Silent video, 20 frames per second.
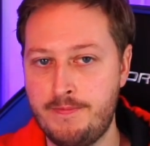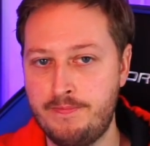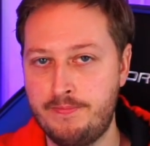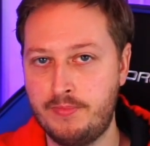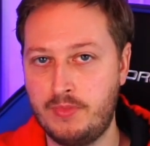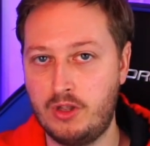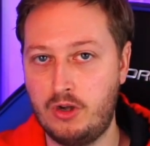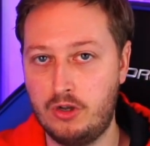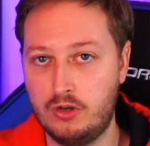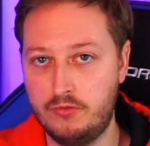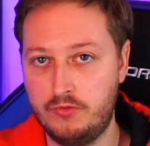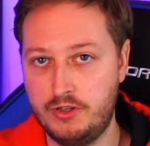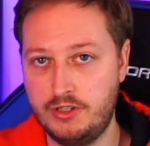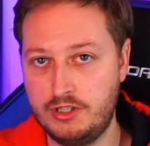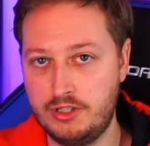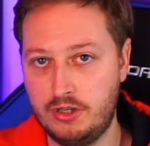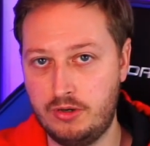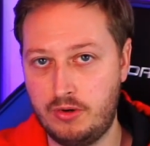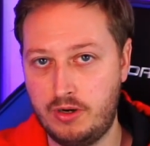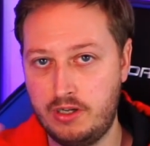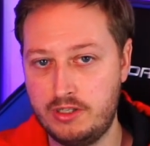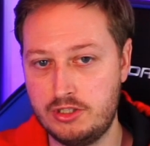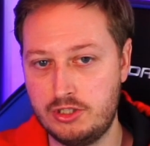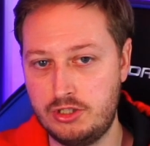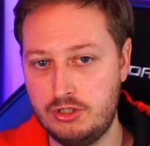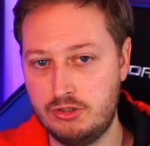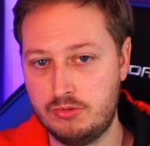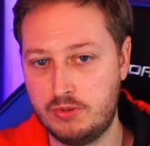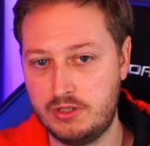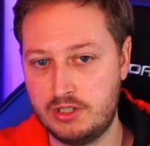On a video, I just
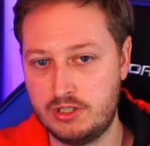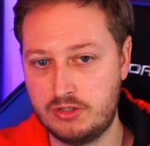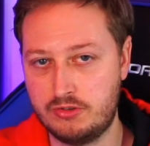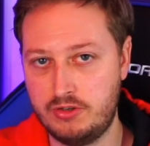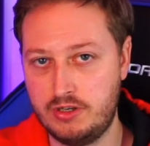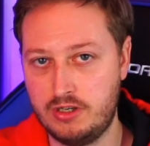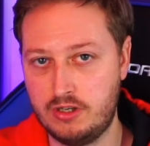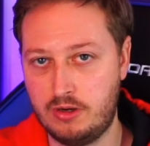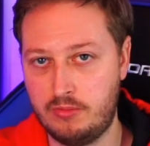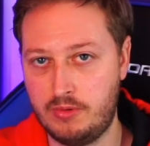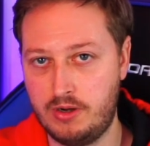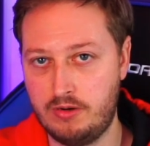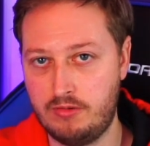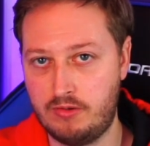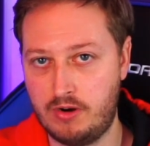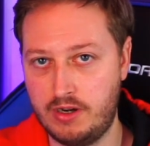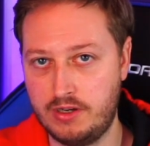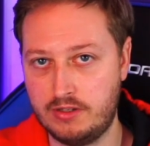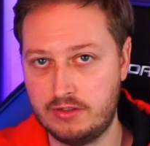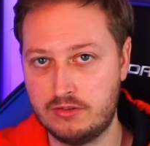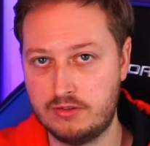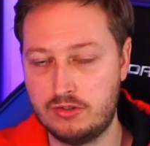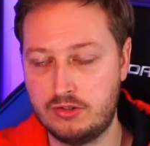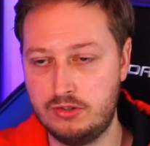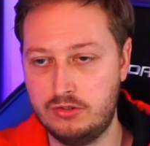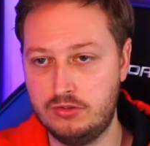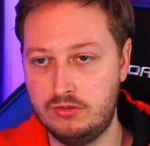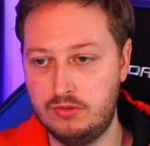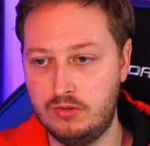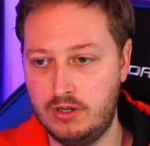use my screen on my right
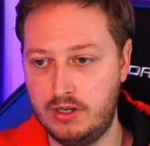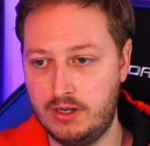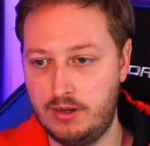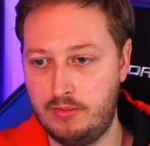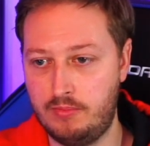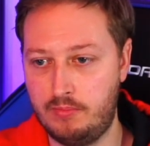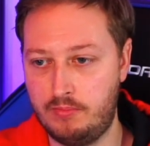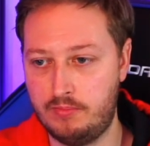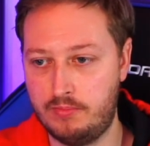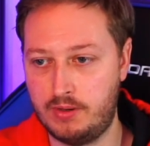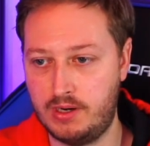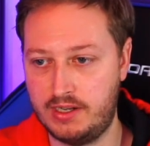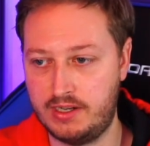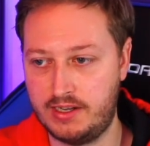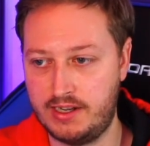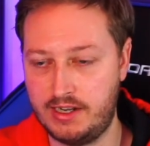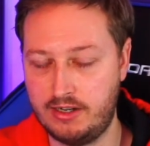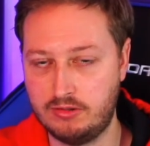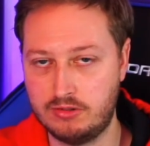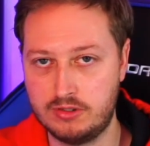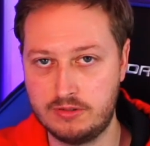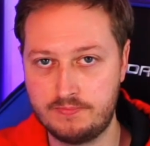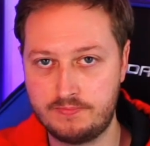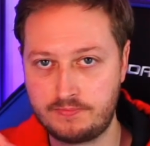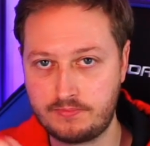to blank out